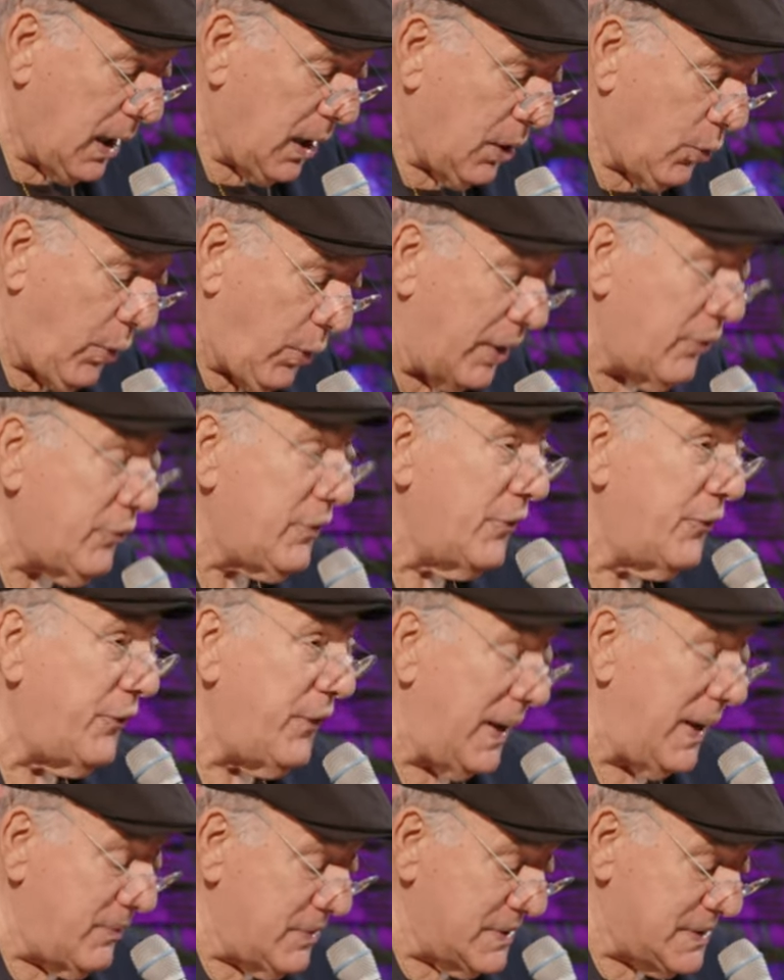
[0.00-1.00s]
One of the
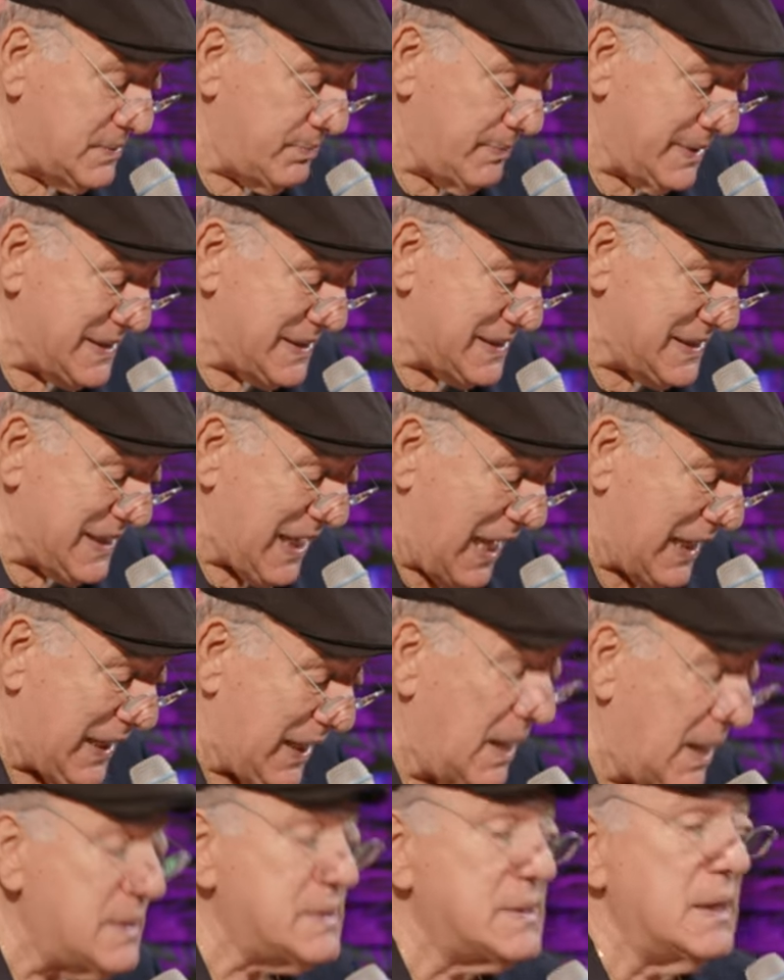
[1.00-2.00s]
famous
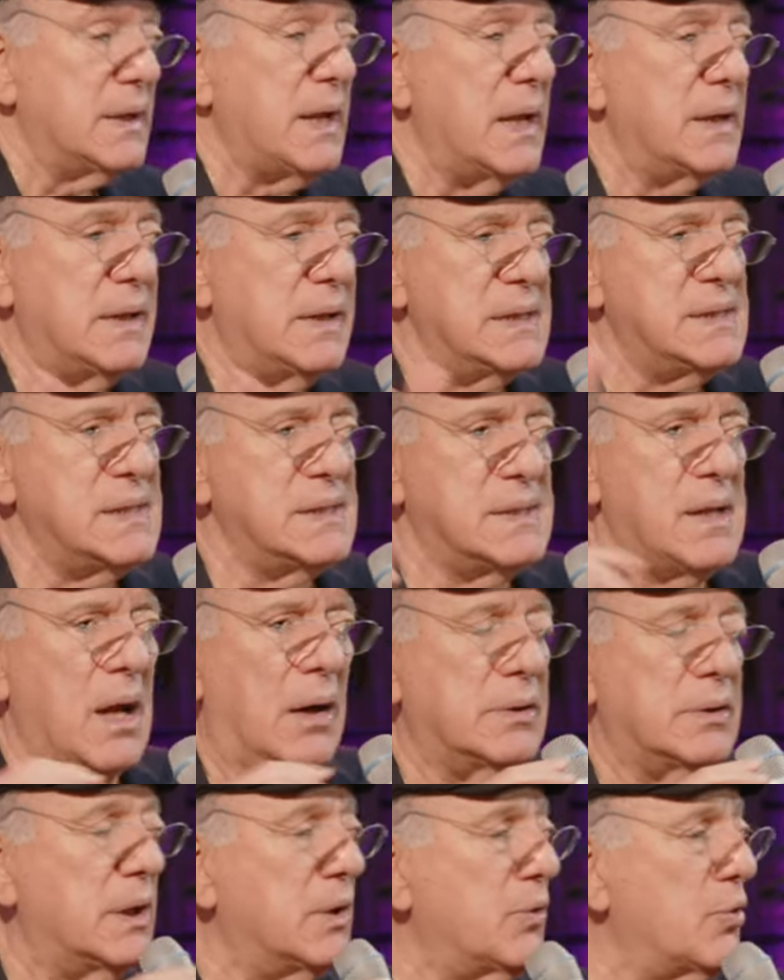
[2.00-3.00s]
messiahs, and this is
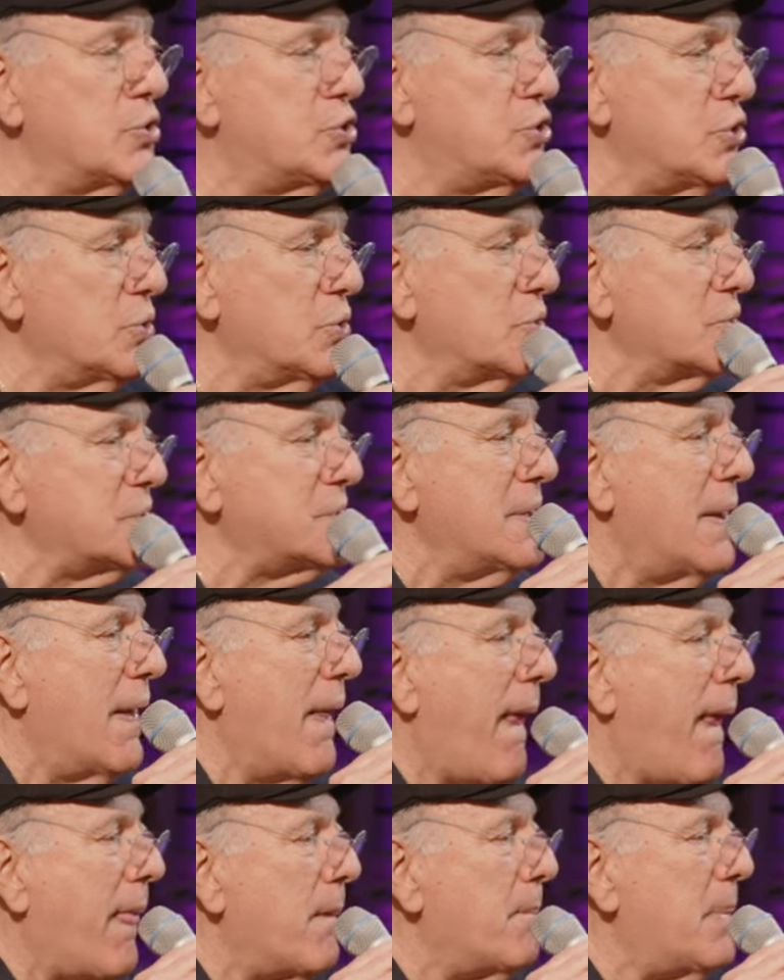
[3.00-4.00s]
starting with Jews,
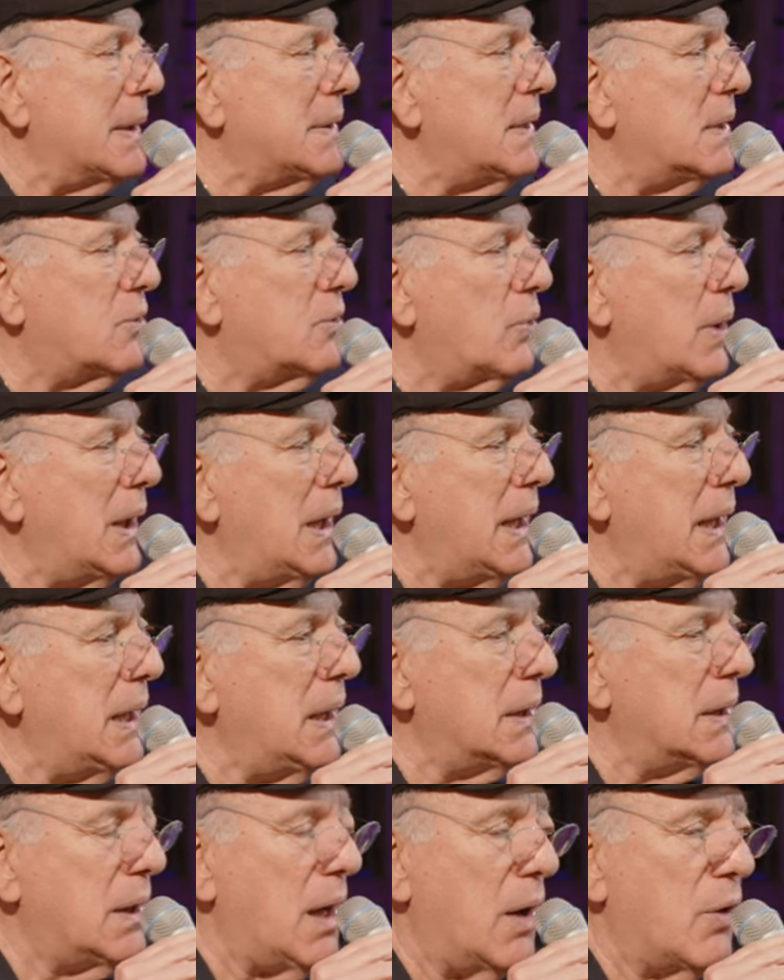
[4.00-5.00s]
but it
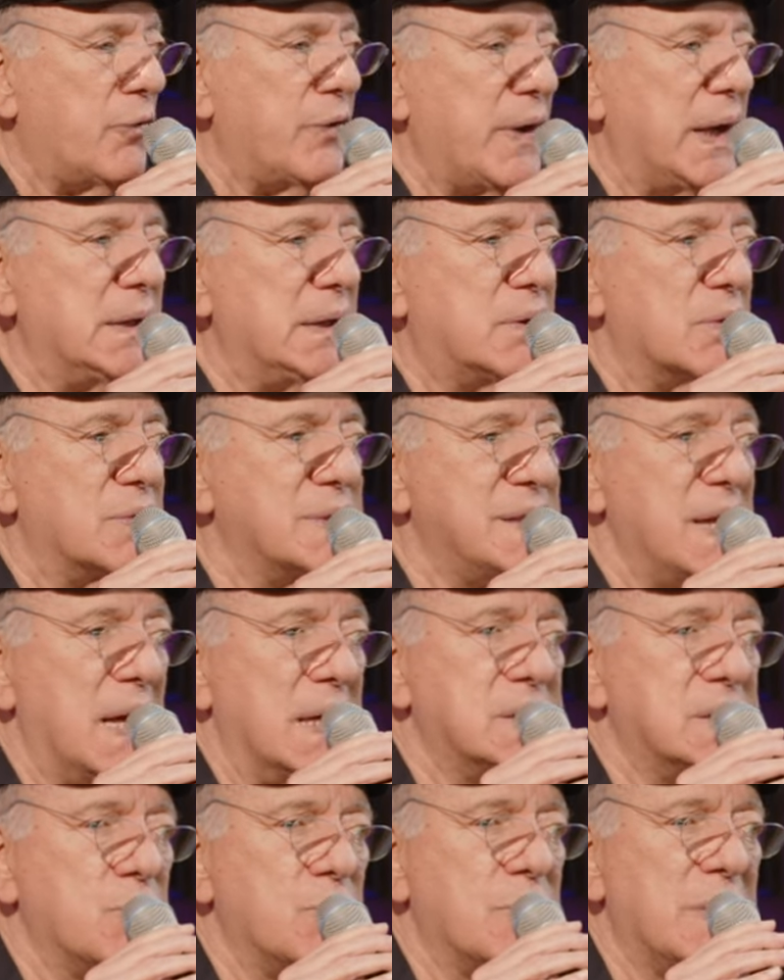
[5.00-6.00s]
really kind of
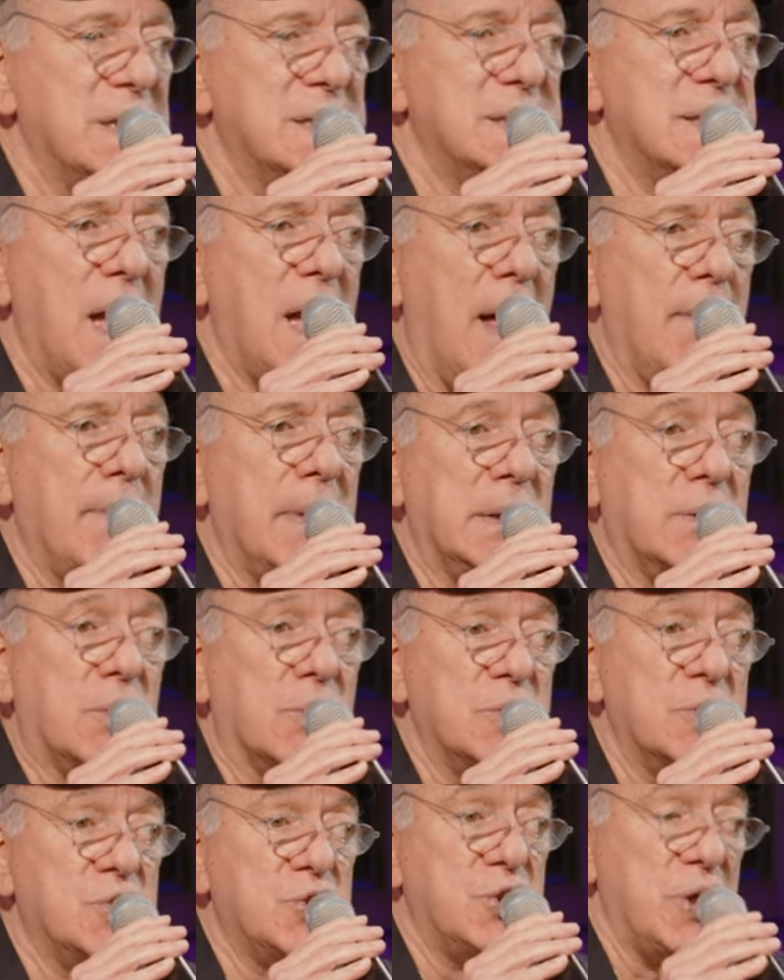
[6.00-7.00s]
intersects with Islam and
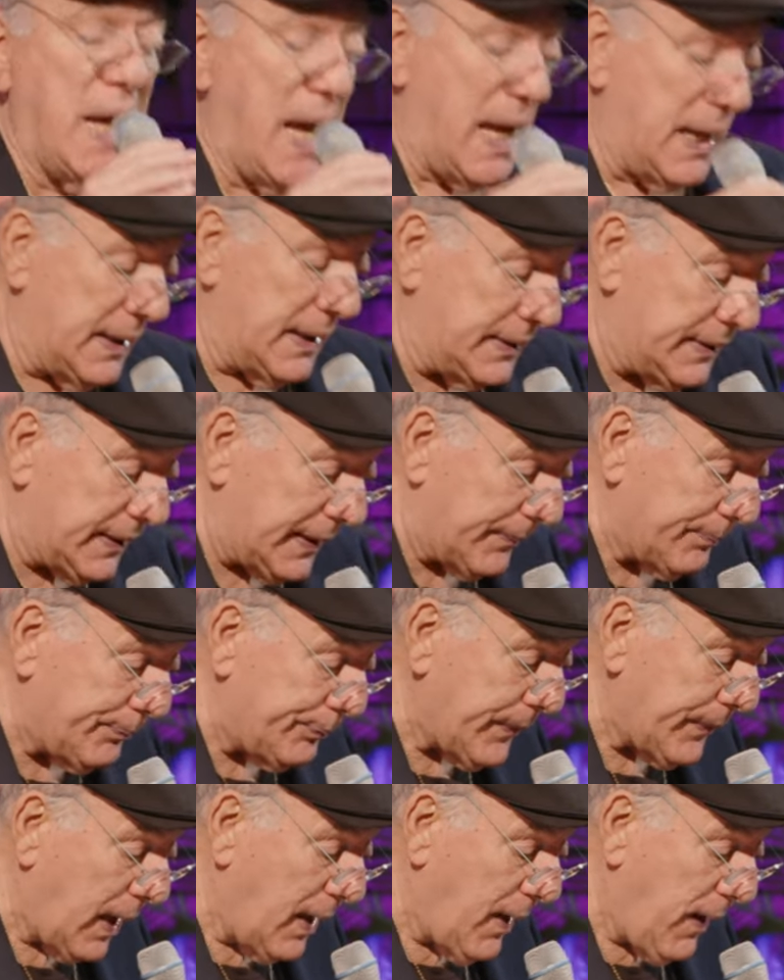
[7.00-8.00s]
Christianity.
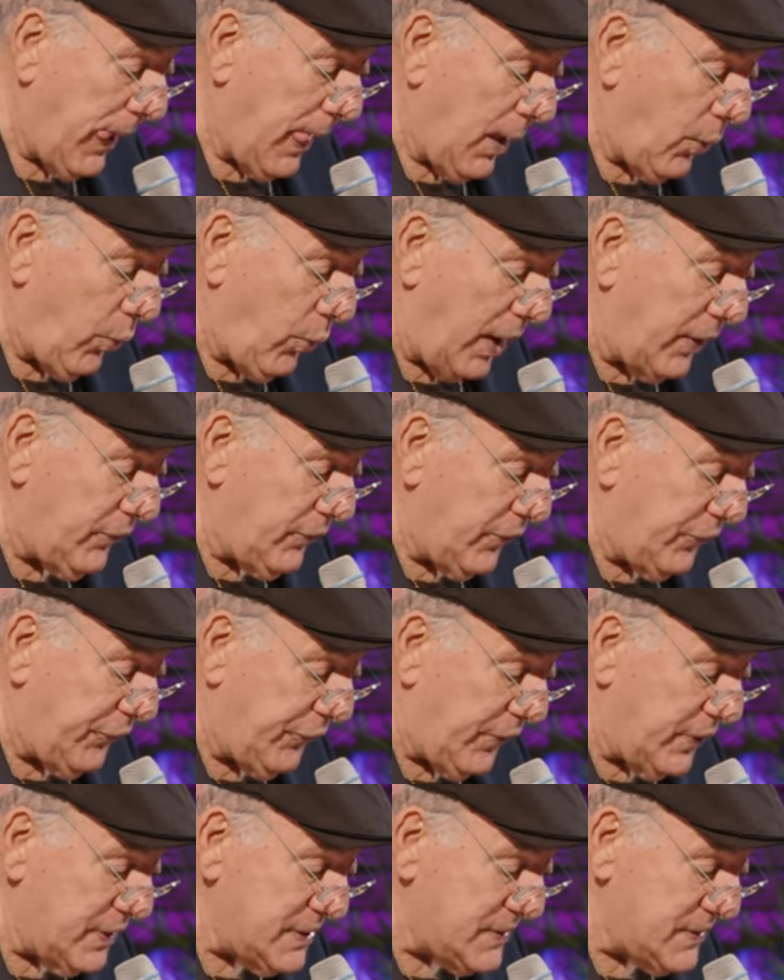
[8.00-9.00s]
One of the
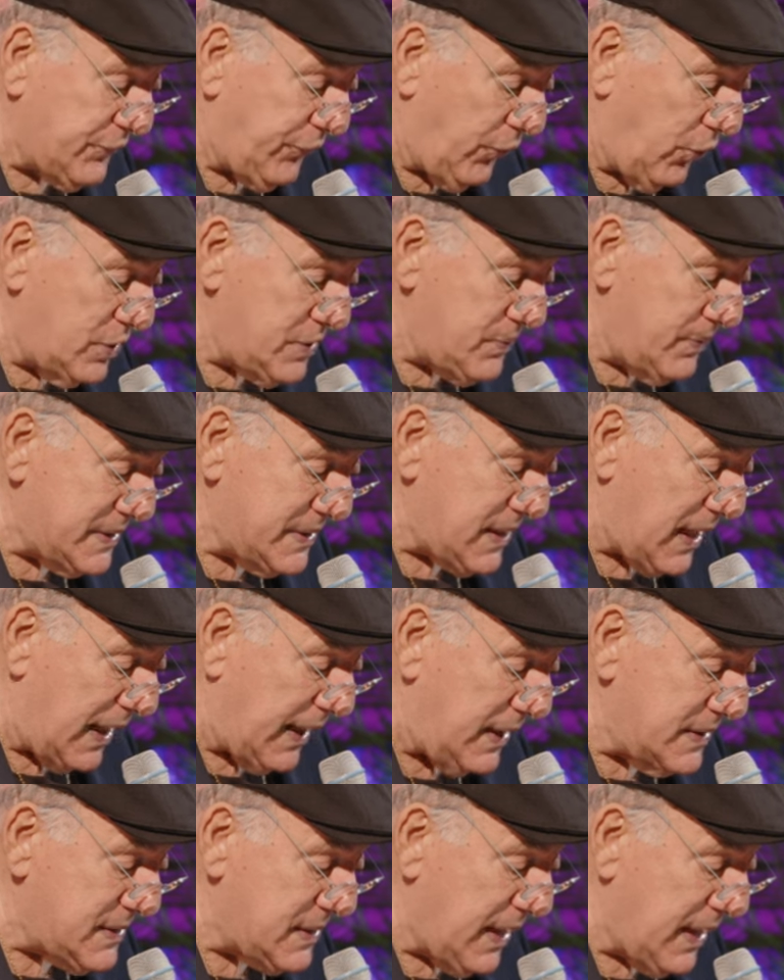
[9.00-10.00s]
first false messiah,
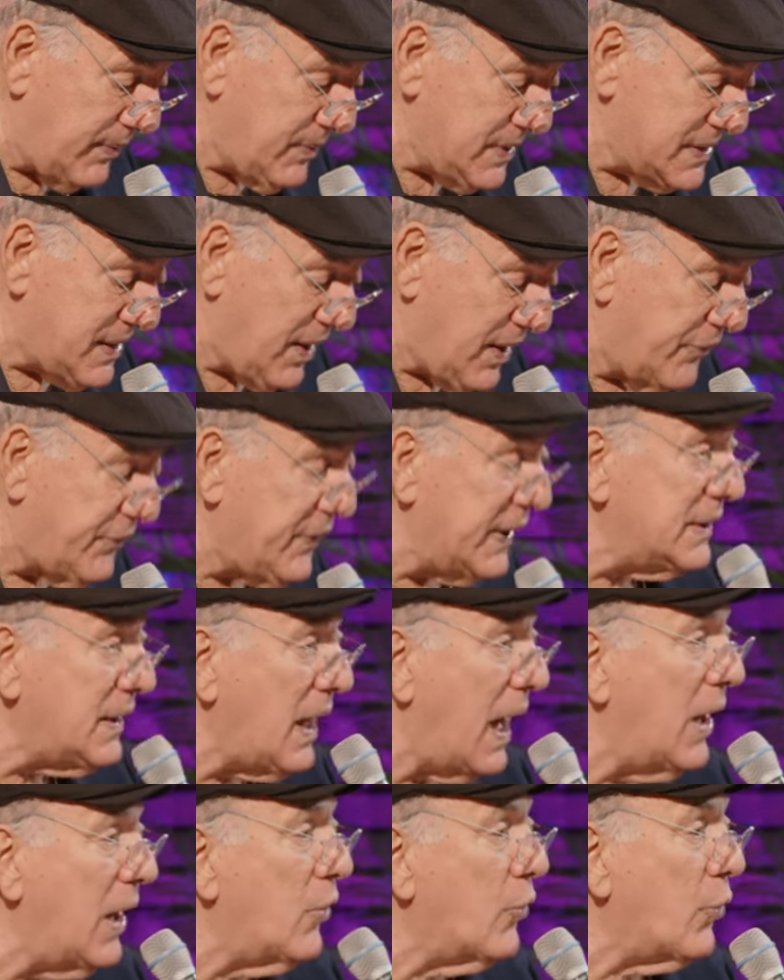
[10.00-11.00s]
his name is David
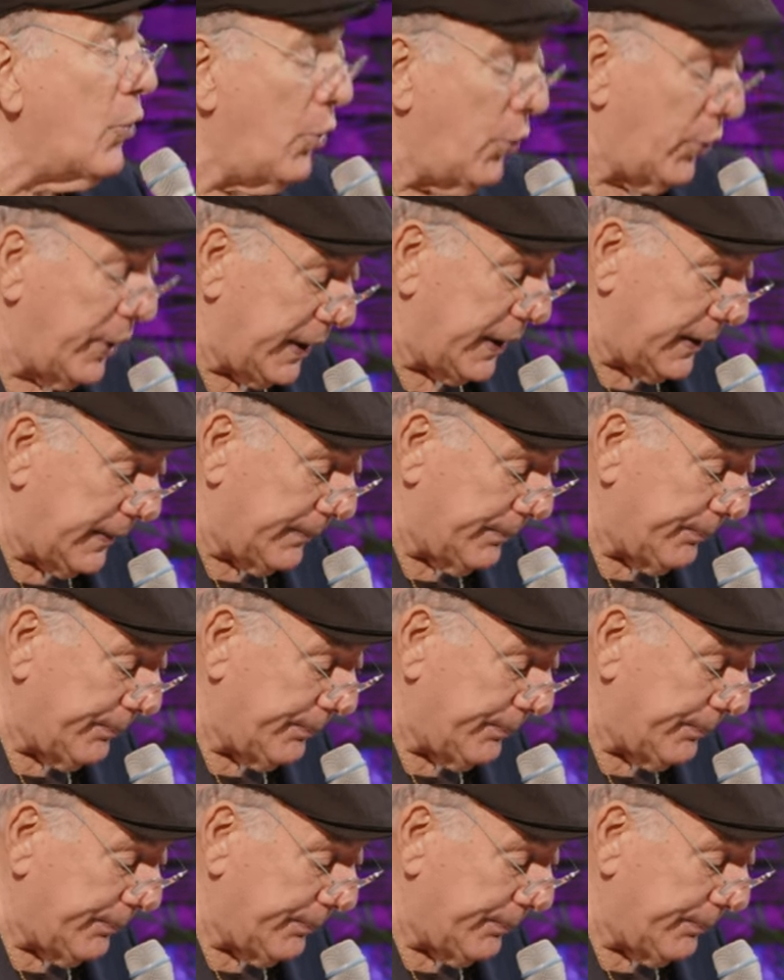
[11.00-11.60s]
Al-Roy.